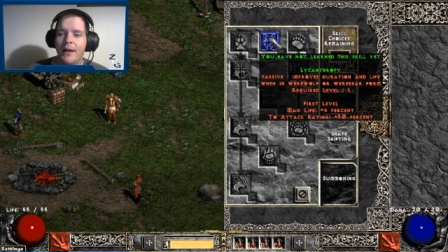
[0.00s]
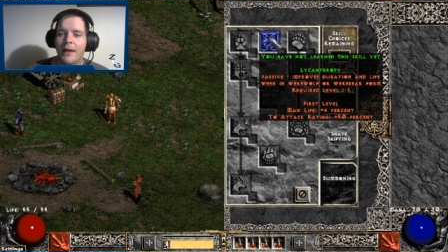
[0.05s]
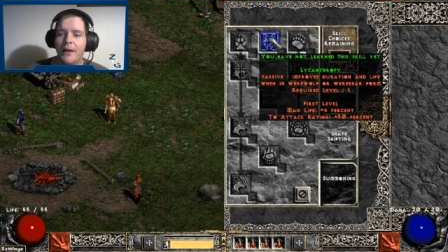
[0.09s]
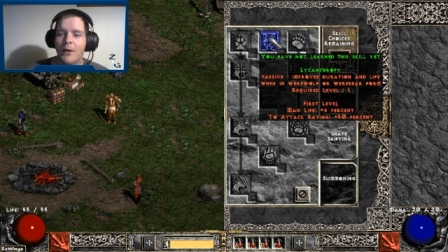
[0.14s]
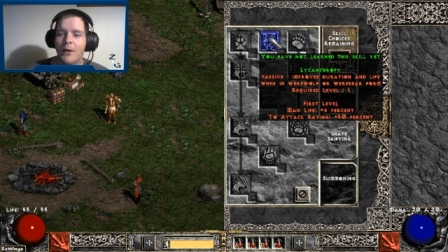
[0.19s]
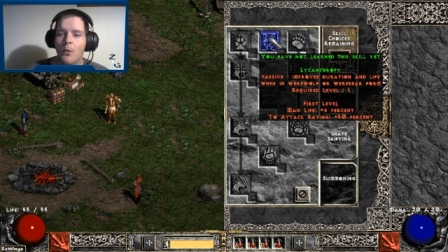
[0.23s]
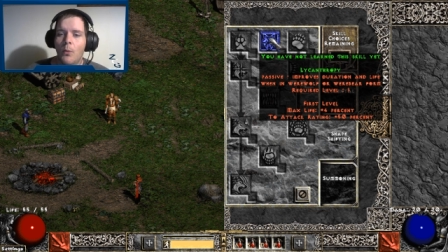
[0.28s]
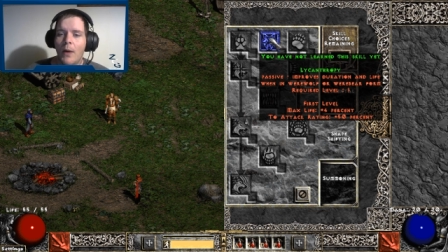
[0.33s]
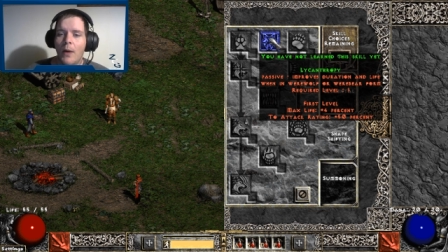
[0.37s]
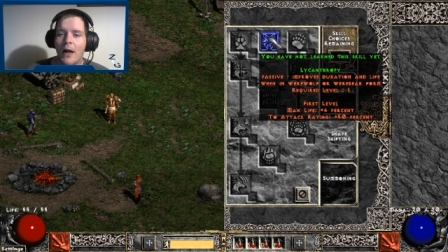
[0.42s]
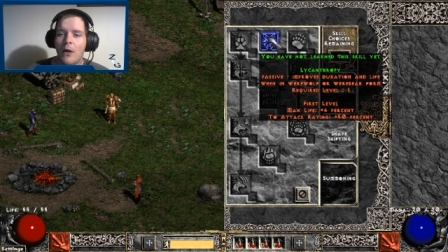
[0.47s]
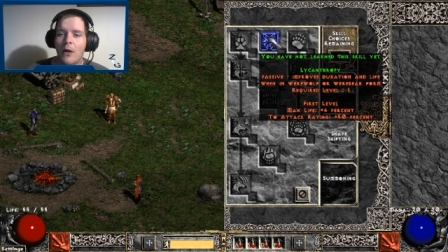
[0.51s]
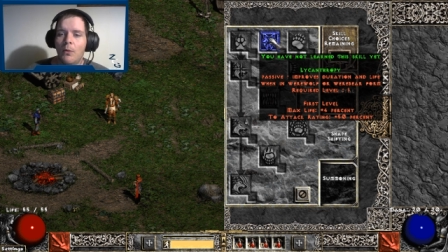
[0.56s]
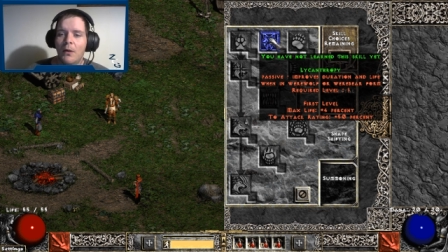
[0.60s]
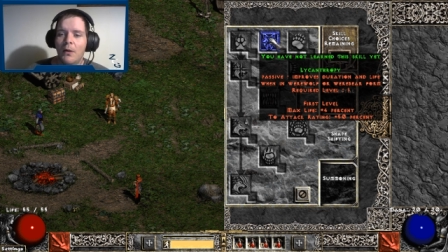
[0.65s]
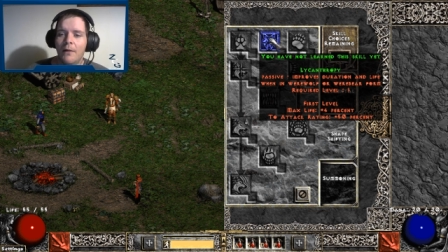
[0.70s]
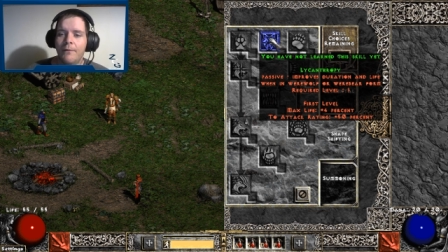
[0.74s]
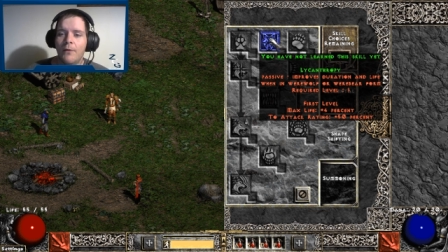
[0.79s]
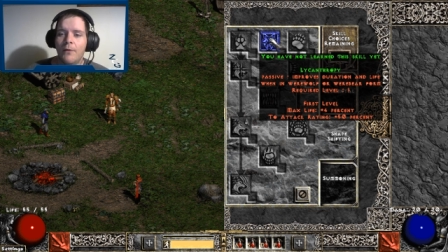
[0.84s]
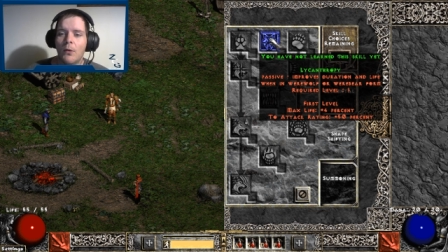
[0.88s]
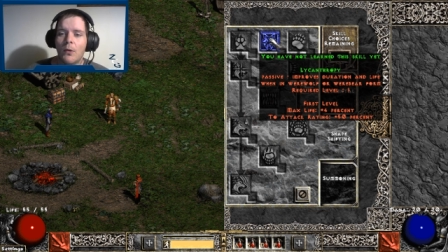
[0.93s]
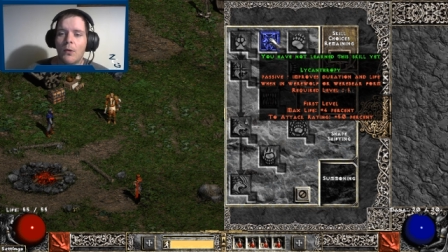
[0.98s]
in
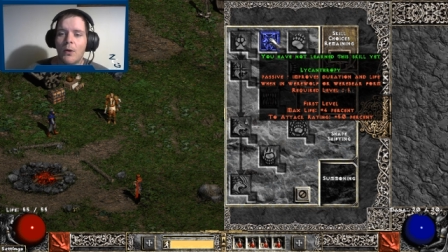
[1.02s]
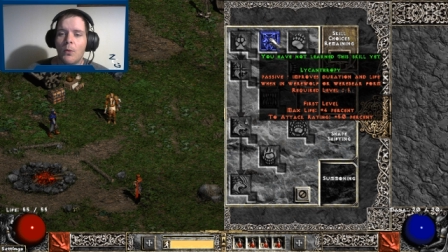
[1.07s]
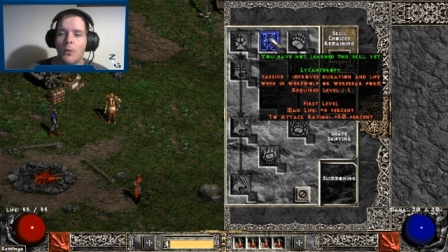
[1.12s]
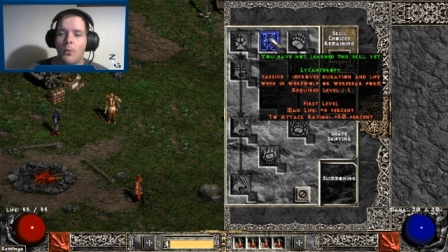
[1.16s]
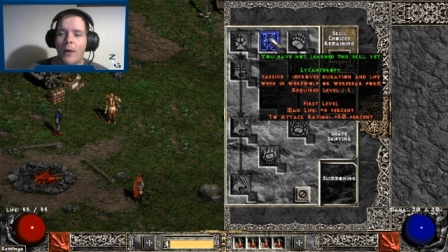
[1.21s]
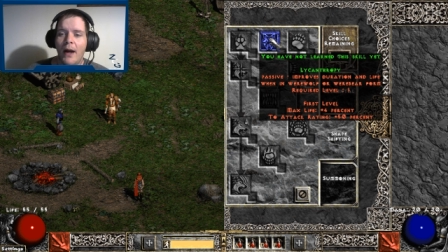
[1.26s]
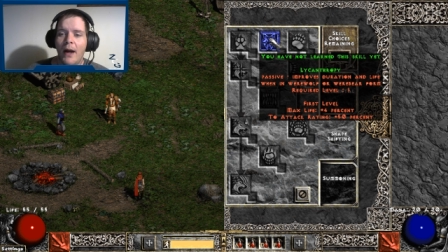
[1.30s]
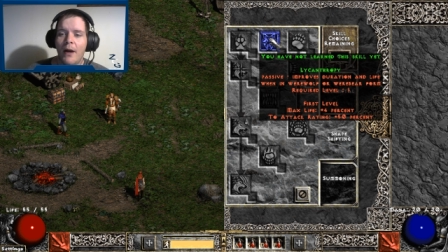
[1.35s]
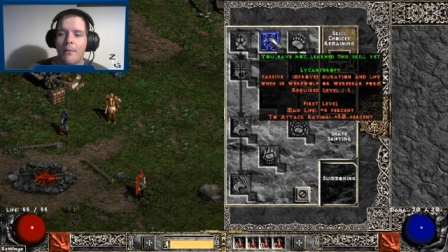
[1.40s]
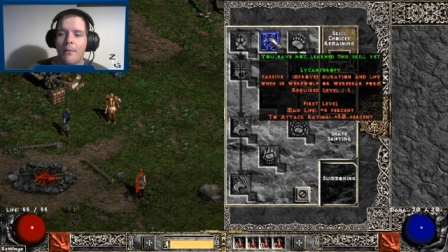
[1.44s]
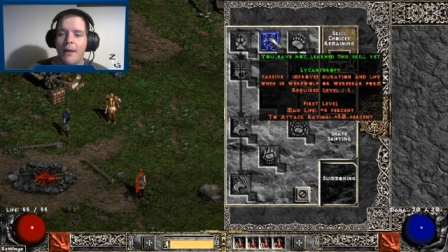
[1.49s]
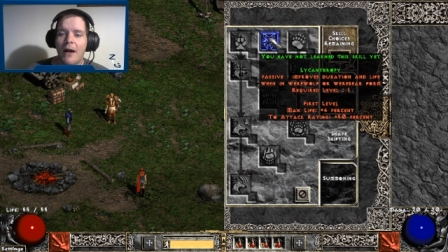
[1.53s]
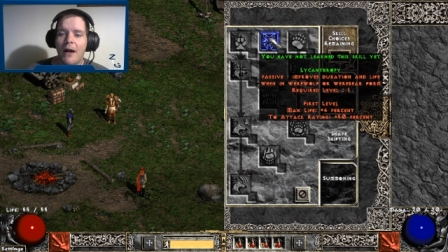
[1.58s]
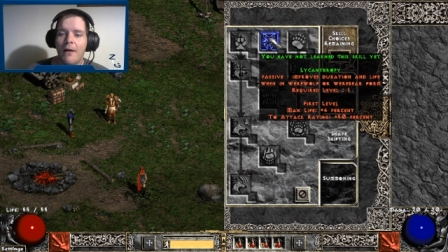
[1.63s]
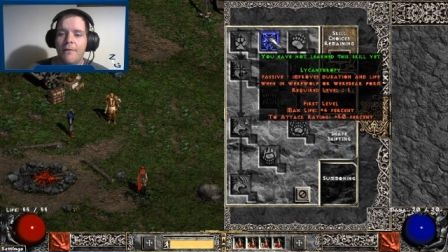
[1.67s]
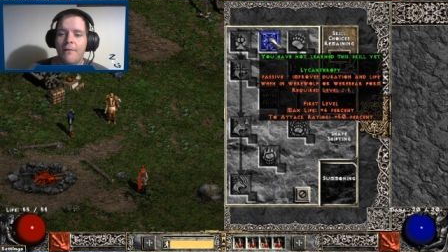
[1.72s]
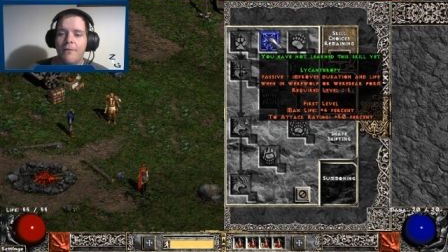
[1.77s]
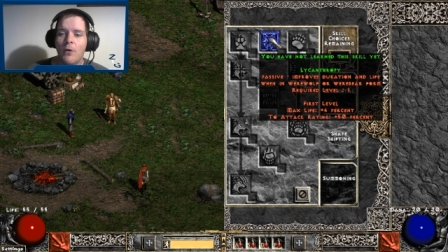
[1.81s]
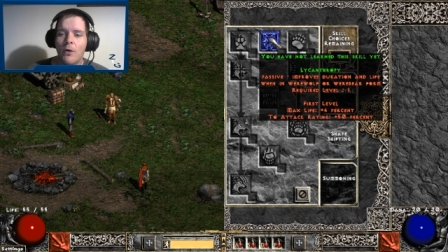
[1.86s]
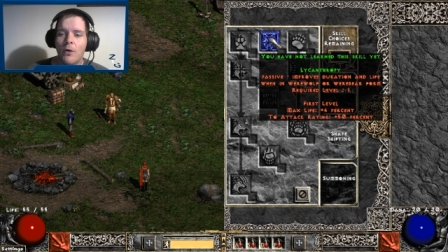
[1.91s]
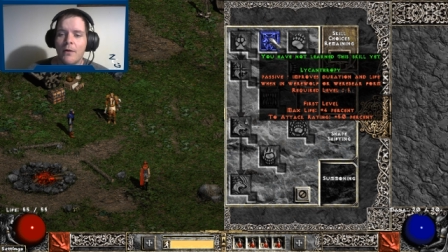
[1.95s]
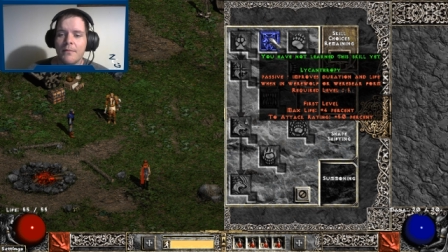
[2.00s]
werewolf or werebear
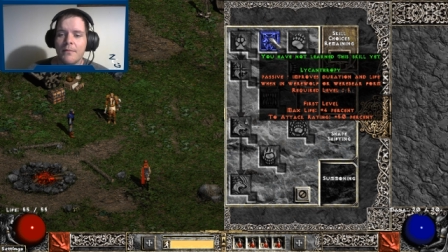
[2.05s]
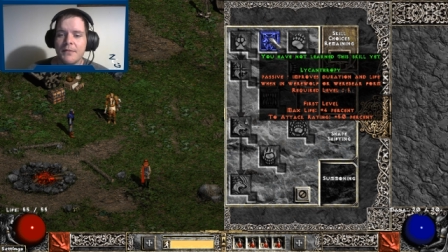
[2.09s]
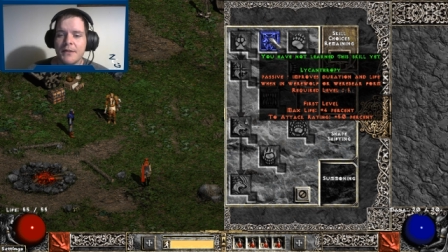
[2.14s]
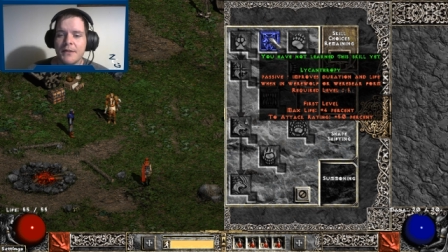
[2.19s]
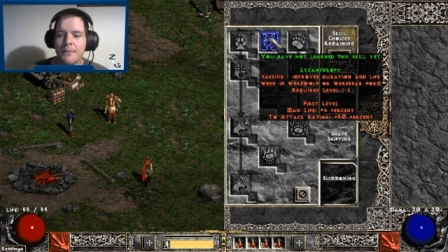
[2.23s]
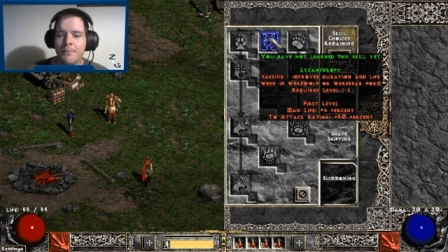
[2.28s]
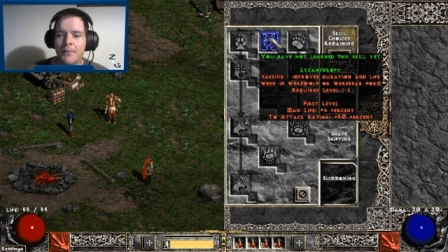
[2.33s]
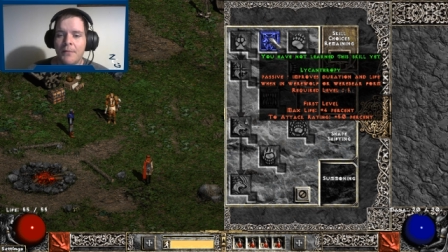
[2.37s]
forms.